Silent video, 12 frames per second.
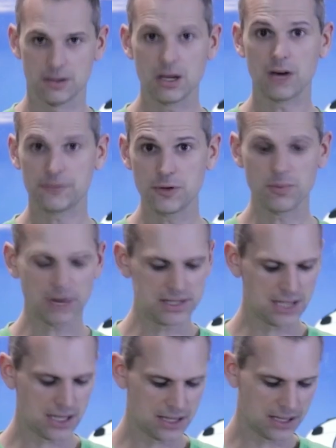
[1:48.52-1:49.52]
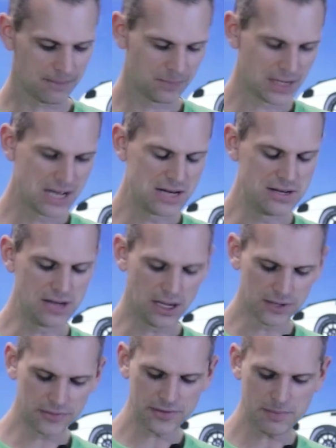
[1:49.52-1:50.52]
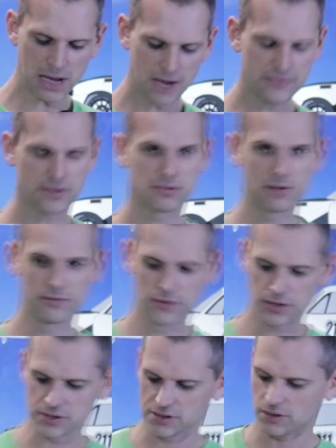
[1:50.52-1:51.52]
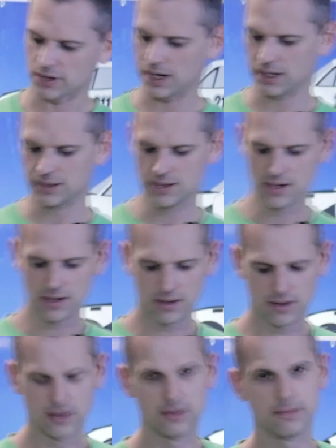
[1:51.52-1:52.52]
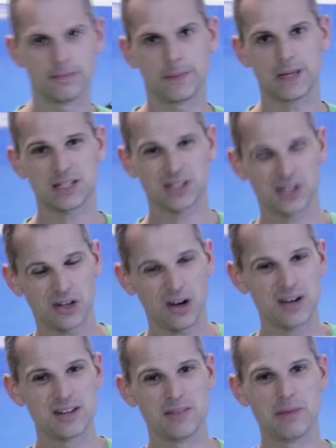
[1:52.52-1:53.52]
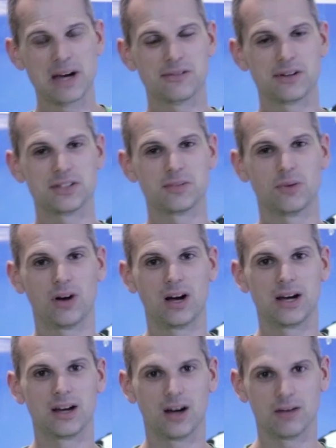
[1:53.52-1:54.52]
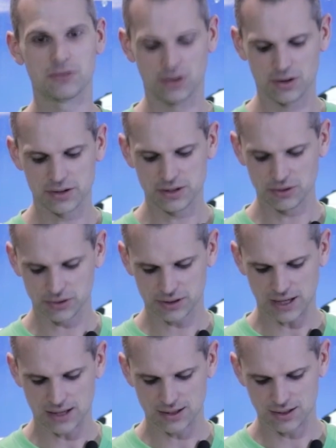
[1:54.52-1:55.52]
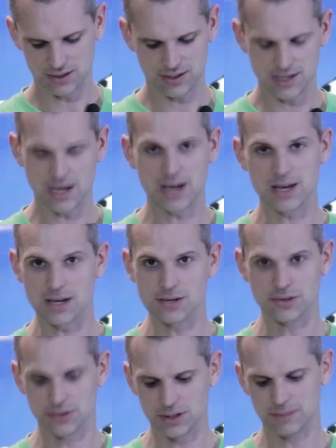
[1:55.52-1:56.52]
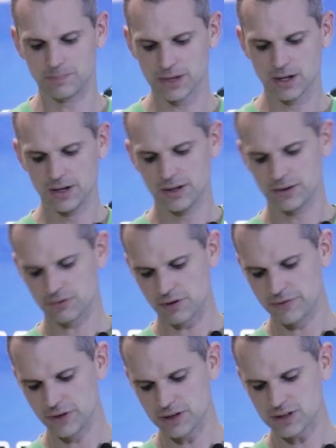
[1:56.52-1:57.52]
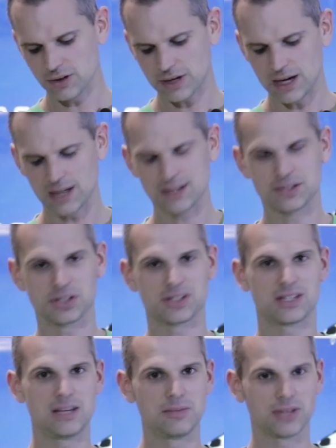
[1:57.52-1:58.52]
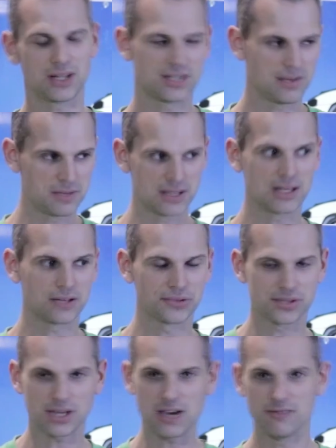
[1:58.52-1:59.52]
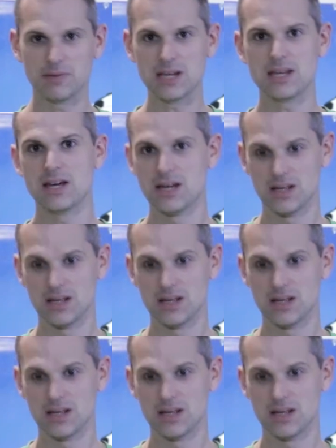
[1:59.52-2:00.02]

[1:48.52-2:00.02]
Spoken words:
A few brands out there. None of them have a reverse lockout. That's kind of the main reason why I've gone and looked at this CAE unit. The reverse lockout just seems like something that'll save me,